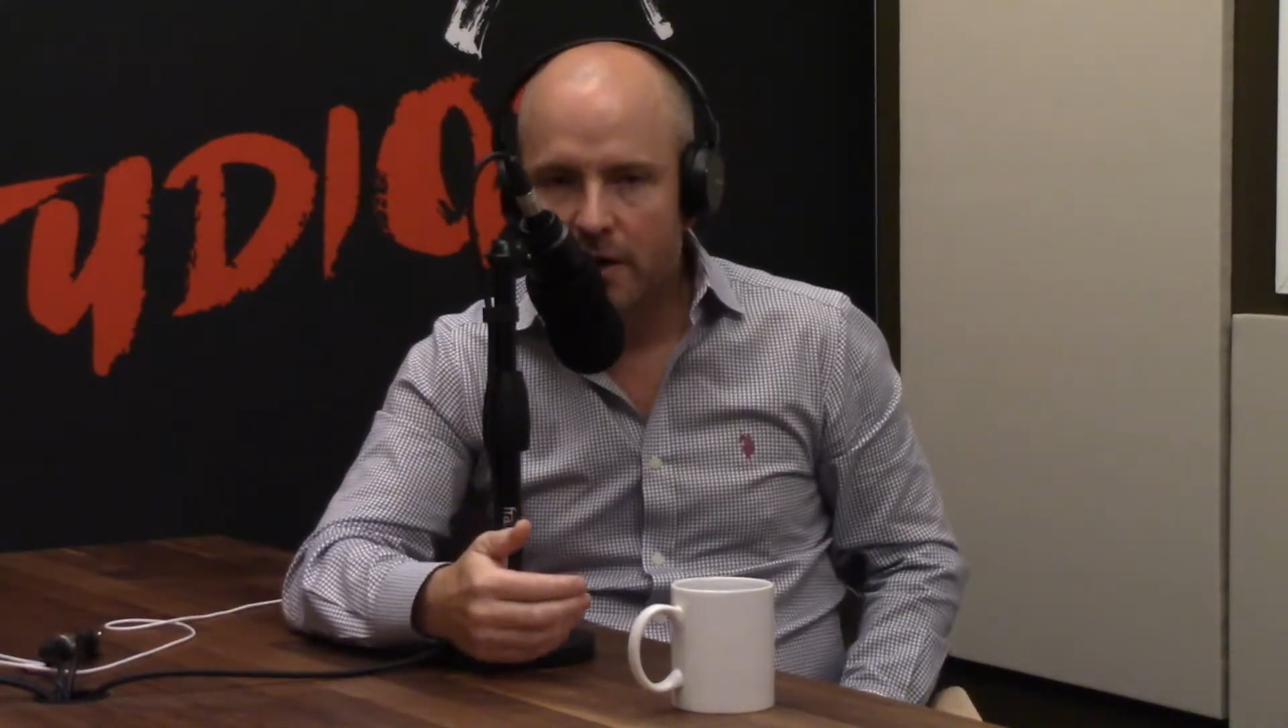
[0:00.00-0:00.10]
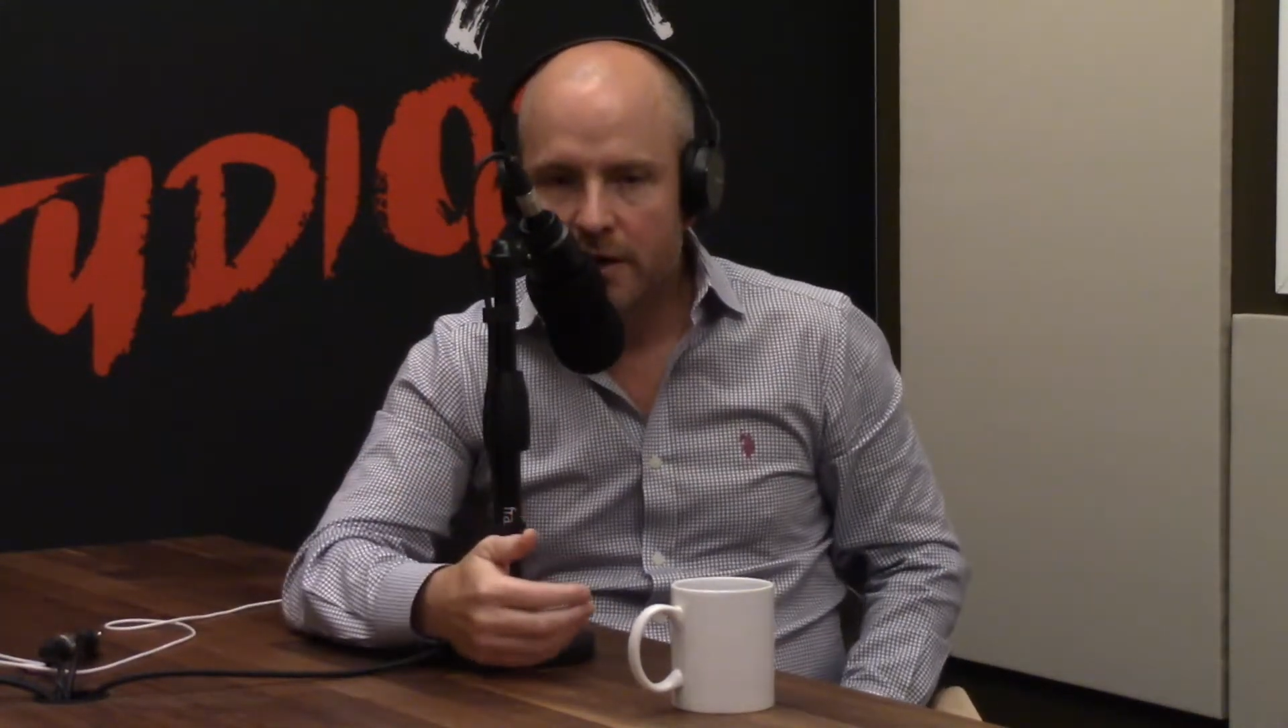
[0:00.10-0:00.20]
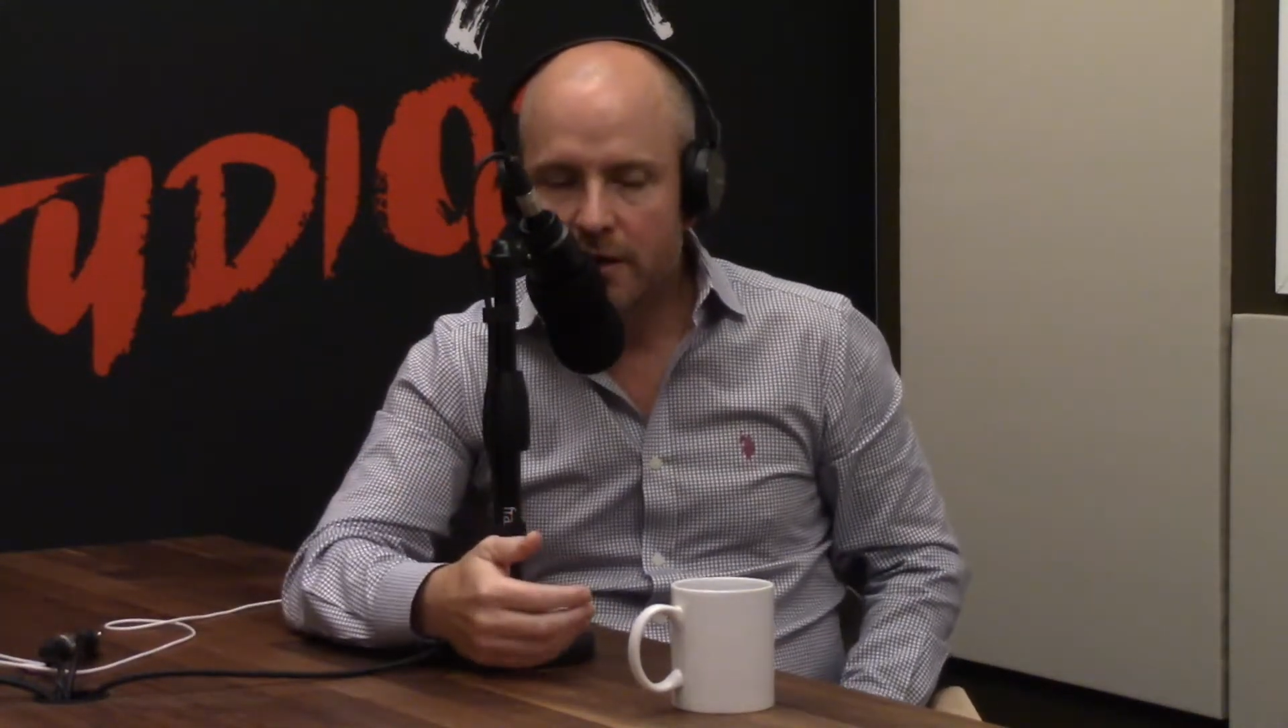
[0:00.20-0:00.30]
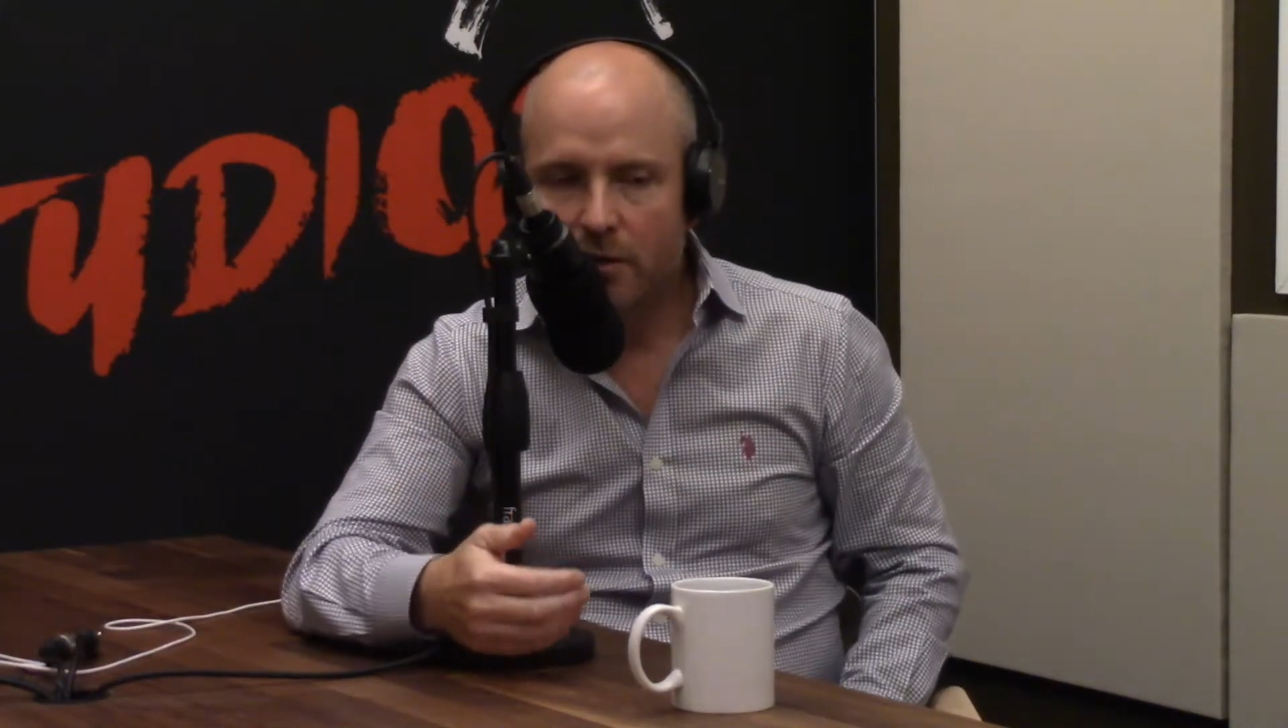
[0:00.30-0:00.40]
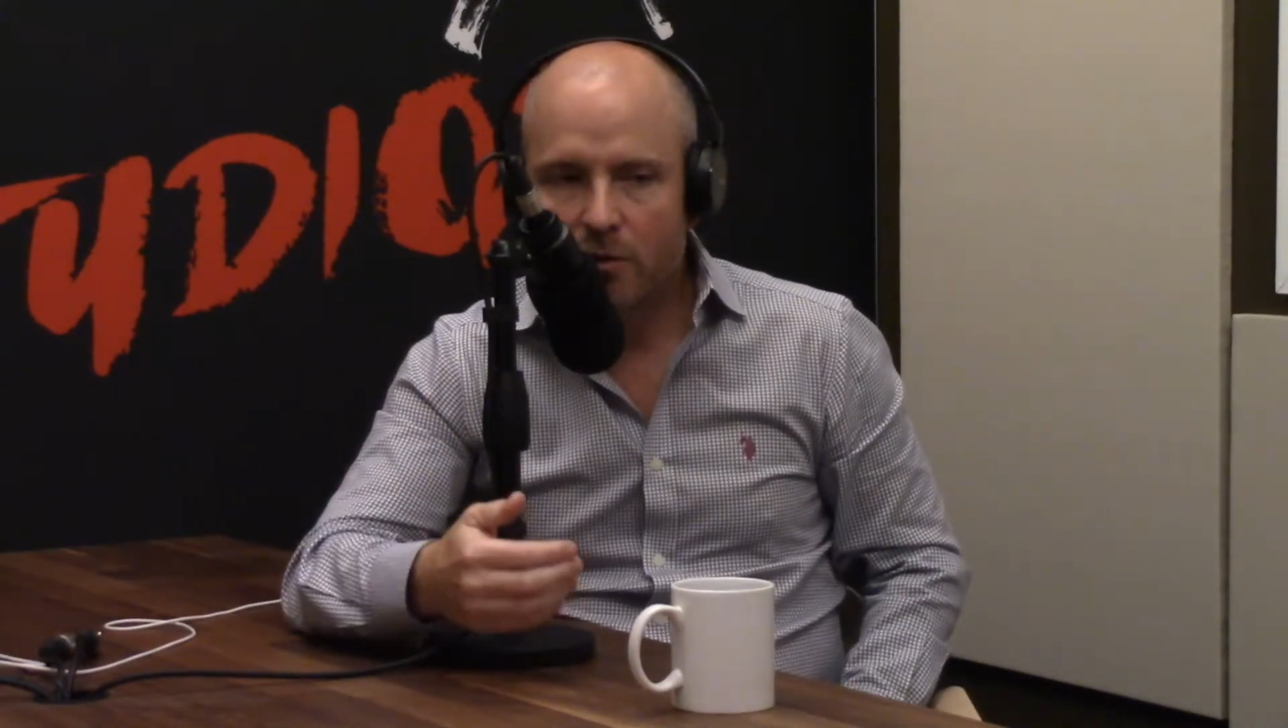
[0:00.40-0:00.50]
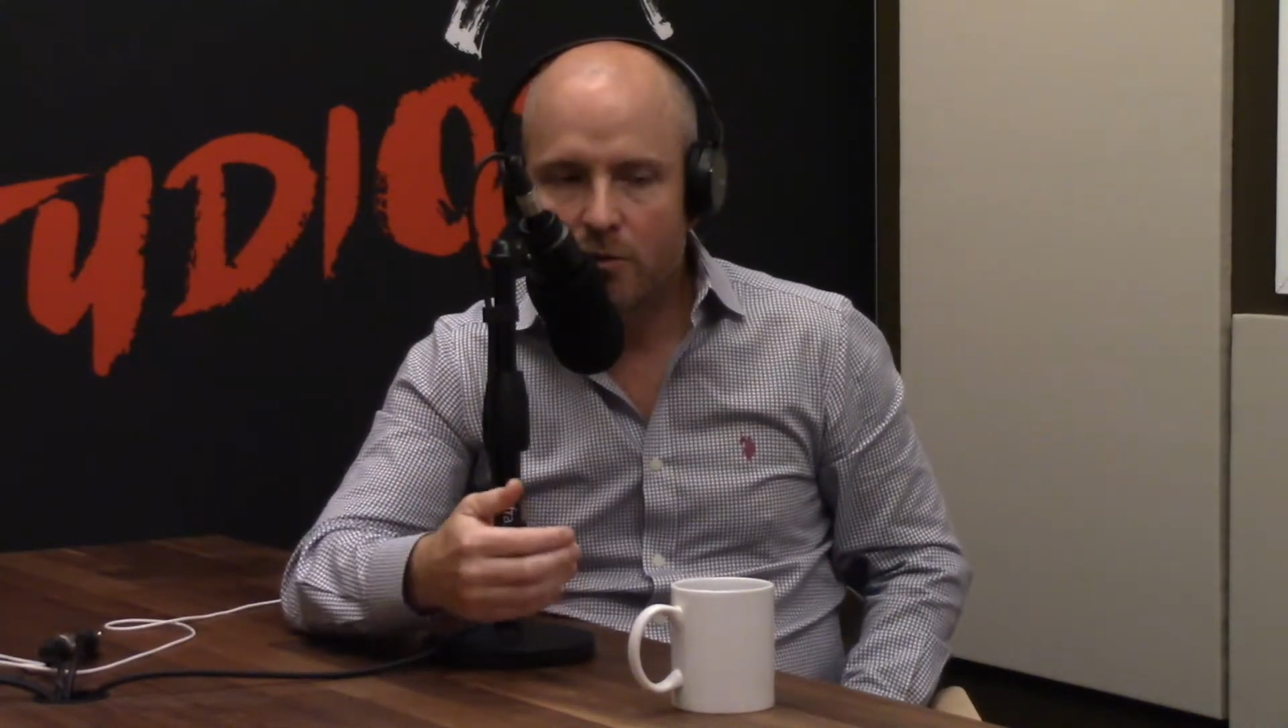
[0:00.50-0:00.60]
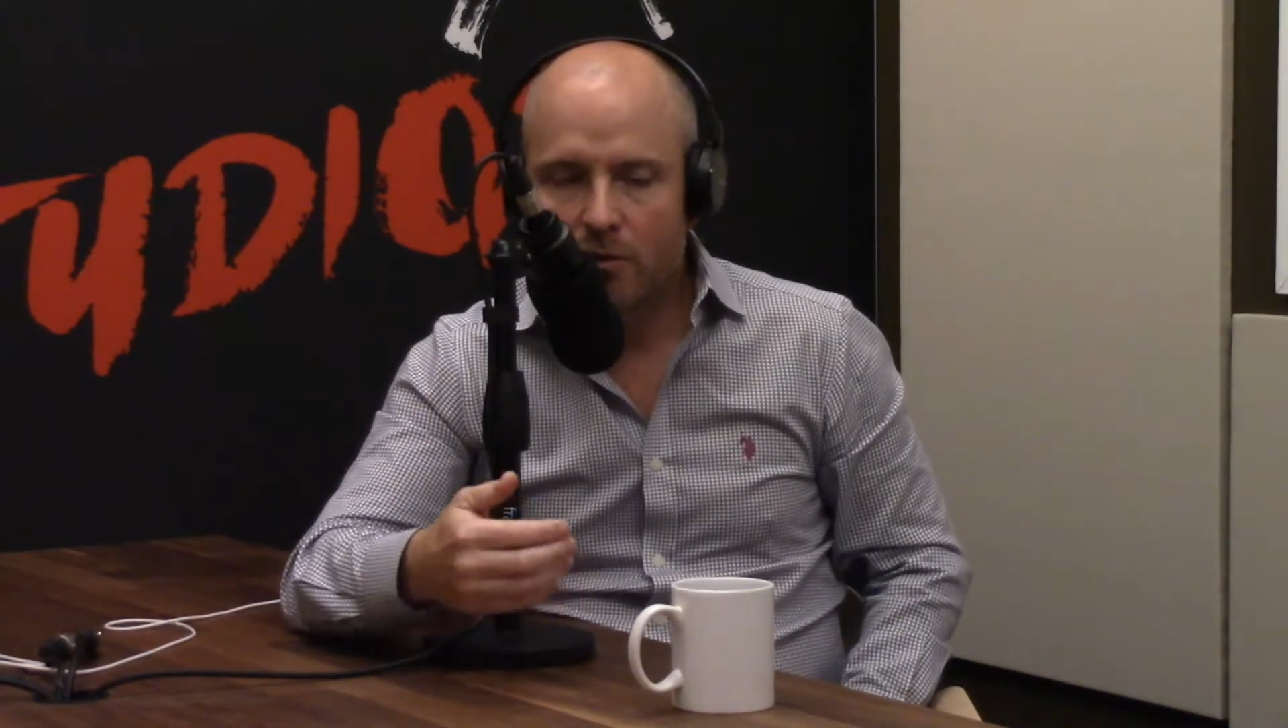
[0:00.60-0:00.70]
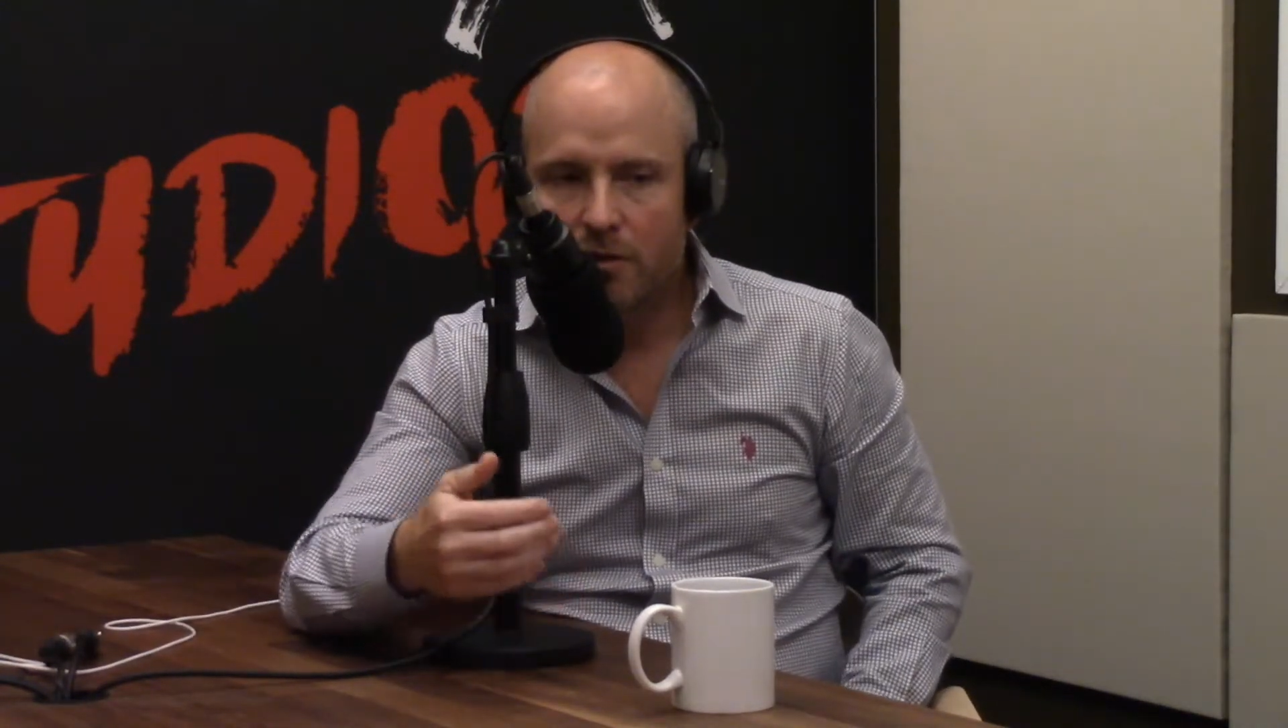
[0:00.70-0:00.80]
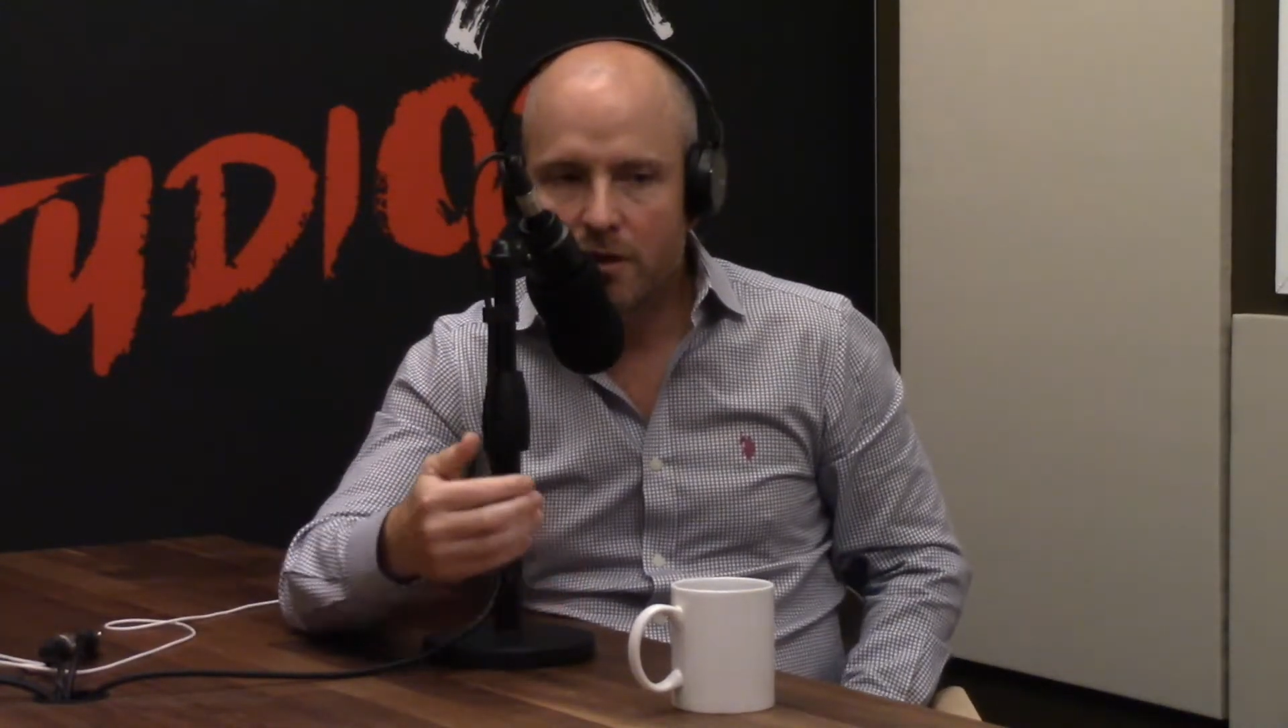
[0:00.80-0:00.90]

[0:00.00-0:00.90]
you know,